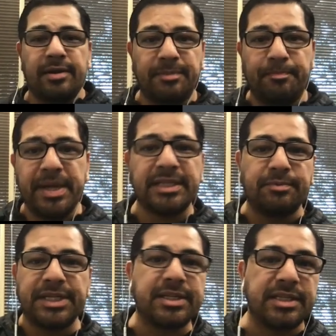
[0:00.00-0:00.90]
The biggest
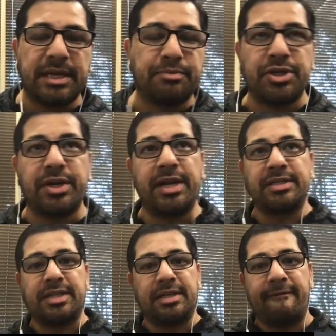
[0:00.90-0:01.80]
misconception is
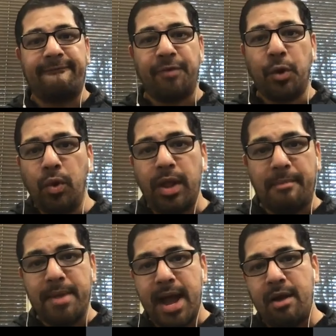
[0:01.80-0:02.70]
that the full
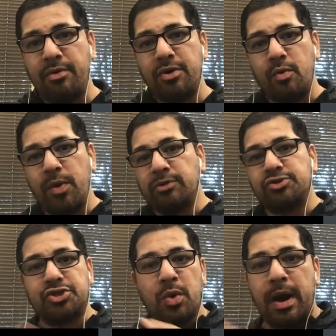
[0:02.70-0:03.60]
amount will
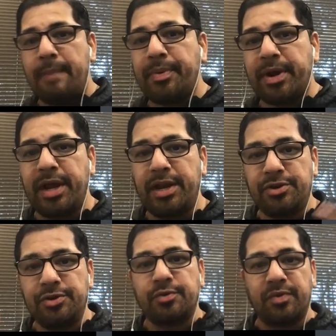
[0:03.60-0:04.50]
show up in
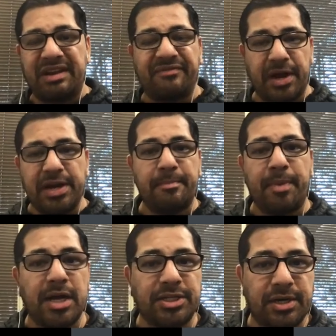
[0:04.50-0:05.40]
your refund
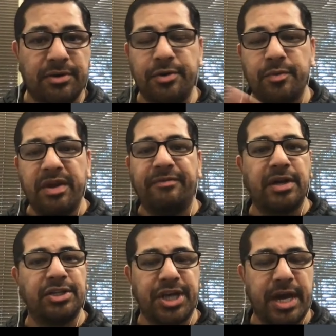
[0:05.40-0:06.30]
deposit or your
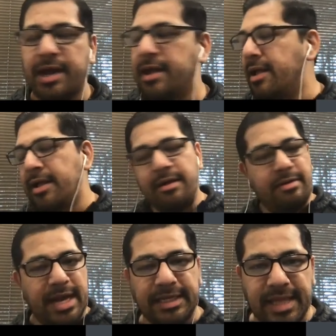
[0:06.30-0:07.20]
refund check.
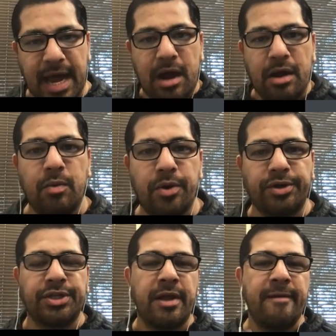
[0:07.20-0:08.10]
And that's not how it
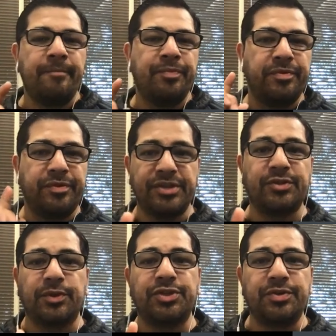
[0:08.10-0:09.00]
works. This is
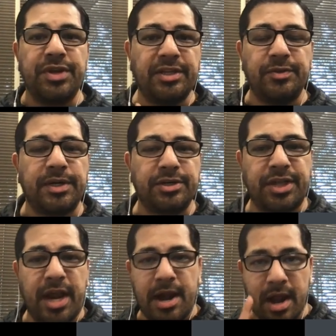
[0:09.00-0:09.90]
what you need to
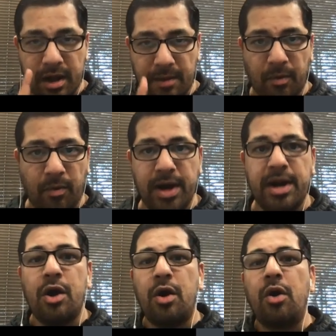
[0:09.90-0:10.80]
understand. Number one,
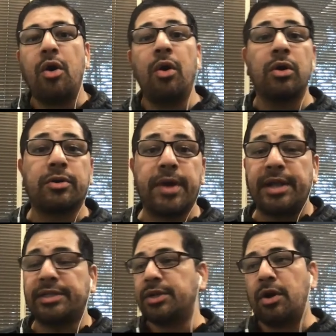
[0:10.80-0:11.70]
all
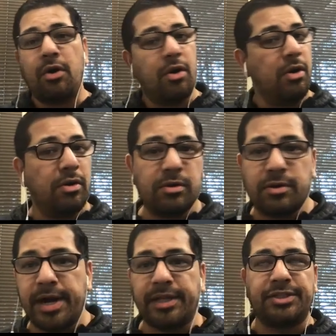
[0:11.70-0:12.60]
credits.
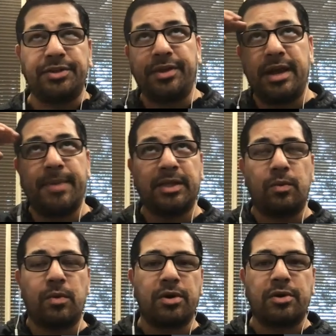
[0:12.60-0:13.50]
You think about the
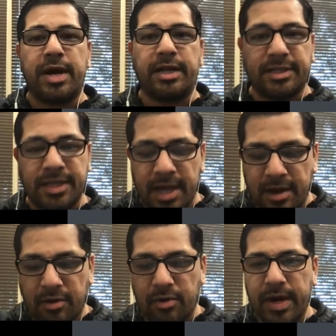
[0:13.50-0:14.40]
word credit.
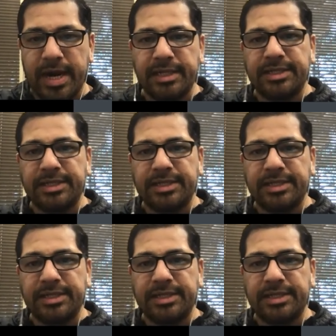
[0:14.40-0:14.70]
Credits